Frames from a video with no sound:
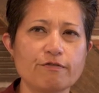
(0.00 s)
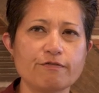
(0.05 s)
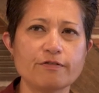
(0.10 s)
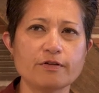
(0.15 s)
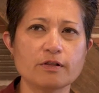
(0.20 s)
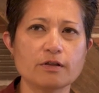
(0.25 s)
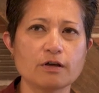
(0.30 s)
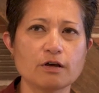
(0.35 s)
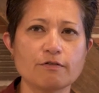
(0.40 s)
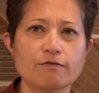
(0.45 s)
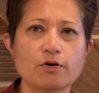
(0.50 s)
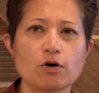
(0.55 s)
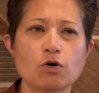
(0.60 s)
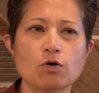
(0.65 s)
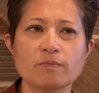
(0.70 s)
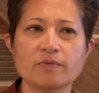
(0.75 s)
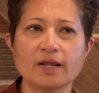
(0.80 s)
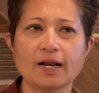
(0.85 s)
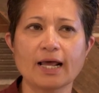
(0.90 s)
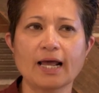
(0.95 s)
feeling of
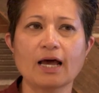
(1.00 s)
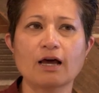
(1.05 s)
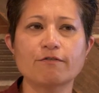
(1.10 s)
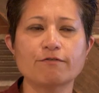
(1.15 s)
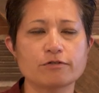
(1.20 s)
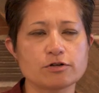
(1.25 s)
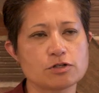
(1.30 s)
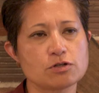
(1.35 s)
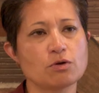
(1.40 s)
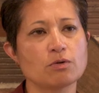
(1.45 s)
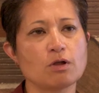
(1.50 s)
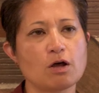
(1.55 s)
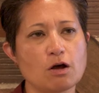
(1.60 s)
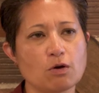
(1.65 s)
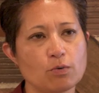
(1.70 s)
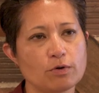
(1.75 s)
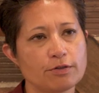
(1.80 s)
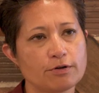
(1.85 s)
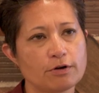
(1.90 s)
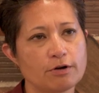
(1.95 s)
home that I had for so
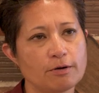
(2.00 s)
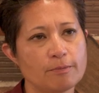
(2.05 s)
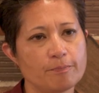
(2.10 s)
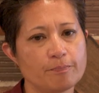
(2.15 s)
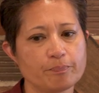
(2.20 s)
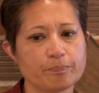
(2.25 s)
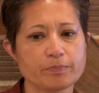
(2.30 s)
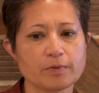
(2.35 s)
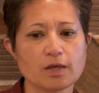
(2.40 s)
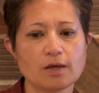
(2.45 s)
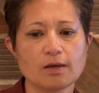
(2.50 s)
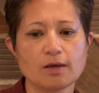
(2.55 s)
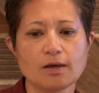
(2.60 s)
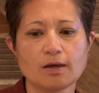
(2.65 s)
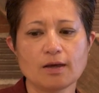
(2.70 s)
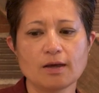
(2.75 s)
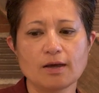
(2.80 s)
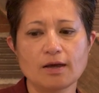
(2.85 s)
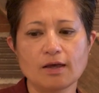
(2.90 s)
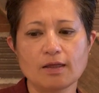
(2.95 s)
long with her.
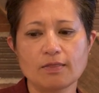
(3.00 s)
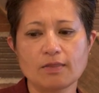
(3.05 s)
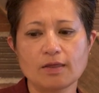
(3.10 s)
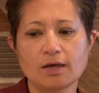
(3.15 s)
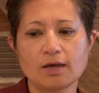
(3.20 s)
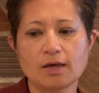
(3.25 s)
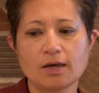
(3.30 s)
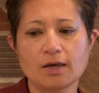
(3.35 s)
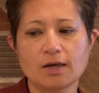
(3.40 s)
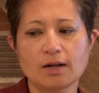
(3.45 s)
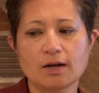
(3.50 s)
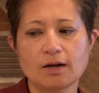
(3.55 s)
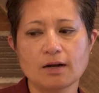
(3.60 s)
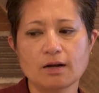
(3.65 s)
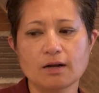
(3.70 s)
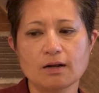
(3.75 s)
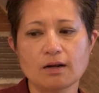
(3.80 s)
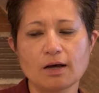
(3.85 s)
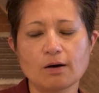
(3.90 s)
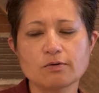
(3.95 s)
And then
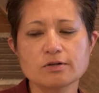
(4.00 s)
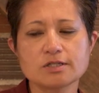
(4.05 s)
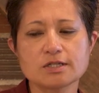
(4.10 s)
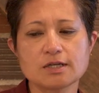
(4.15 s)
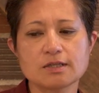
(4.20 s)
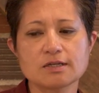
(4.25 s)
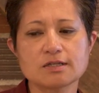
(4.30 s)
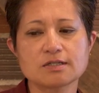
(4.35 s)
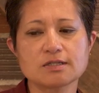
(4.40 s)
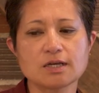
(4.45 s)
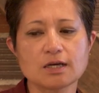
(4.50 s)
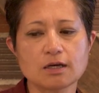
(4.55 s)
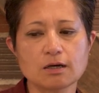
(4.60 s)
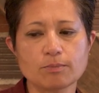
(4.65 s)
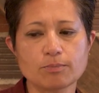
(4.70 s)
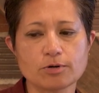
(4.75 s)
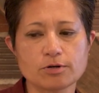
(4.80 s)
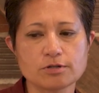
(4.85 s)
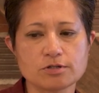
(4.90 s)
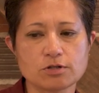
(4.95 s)
I would say the
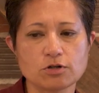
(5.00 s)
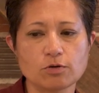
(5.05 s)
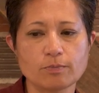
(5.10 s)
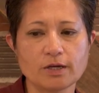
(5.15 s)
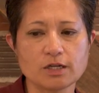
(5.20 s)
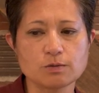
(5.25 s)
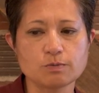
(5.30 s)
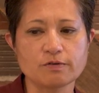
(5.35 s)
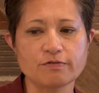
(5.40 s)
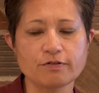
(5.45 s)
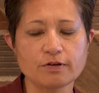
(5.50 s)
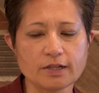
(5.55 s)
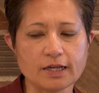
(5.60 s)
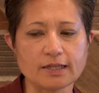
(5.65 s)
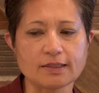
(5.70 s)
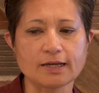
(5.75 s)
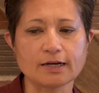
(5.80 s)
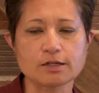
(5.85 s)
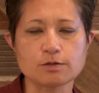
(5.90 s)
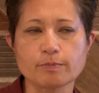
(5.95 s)
second person who makes me feel like
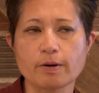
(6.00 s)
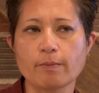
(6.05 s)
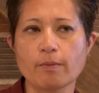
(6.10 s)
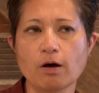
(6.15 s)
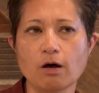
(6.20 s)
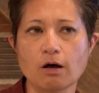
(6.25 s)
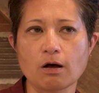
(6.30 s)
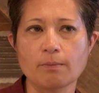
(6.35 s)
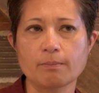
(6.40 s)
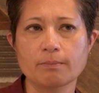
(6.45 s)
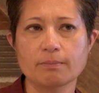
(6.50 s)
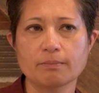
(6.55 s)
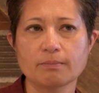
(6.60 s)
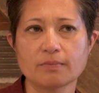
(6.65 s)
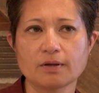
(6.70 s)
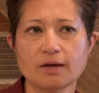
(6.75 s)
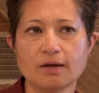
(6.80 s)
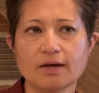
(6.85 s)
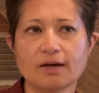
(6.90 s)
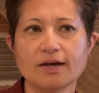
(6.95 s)
that is my mom.
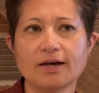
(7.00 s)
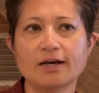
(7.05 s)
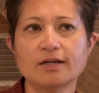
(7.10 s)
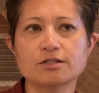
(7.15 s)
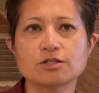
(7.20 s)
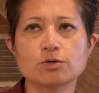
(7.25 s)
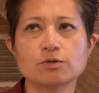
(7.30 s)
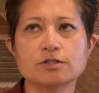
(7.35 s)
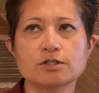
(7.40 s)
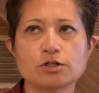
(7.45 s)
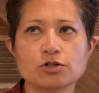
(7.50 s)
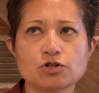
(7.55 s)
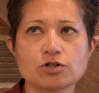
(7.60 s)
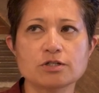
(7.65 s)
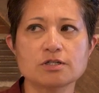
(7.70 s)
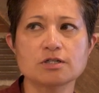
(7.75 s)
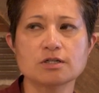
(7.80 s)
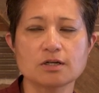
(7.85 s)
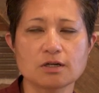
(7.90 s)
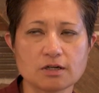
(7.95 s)
And so it's
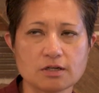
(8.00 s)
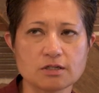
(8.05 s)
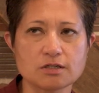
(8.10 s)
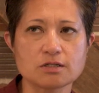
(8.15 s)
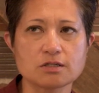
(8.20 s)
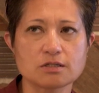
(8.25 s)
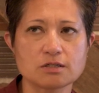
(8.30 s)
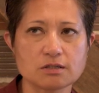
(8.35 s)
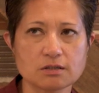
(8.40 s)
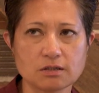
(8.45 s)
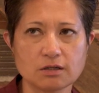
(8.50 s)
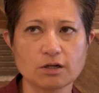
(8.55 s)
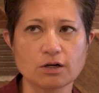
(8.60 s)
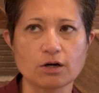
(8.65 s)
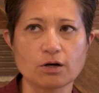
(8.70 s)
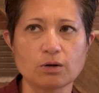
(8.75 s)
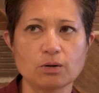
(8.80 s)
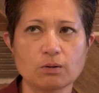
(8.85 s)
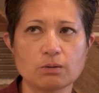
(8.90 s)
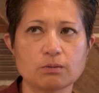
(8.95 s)
interesting because,
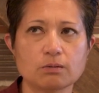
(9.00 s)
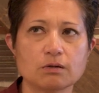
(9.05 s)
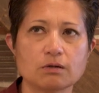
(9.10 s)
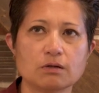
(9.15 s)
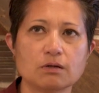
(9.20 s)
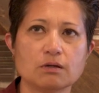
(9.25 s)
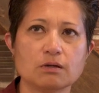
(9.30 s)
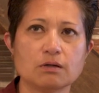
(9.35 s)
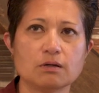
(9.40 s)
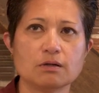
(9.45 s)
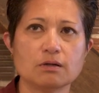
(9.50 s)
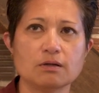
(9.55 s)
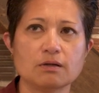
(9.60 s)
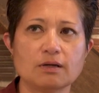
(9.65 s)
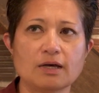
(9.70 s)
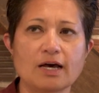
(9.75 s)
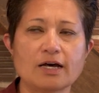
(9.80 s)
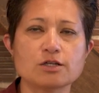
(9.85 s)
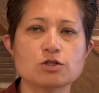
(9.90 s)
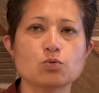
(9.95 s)

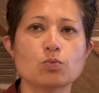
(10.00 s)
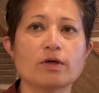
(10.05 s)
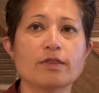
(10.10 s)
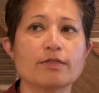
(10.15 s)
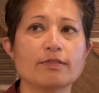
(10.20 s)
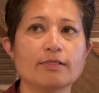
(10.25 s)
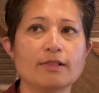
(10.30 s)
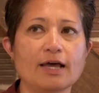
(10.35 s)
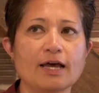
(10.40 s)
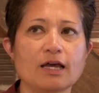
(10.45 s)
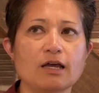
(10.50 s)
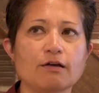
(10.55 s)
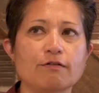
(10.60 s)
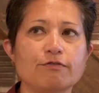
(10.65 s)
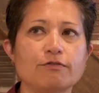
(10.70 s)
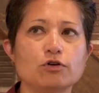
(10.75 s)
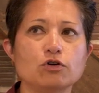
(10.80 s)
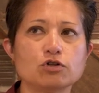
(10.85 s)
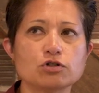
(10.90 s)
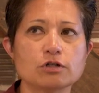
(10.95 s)
as with
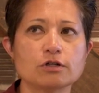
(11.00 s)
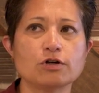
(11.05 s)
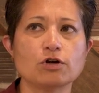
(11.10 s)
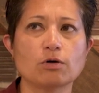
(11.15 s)
life, usually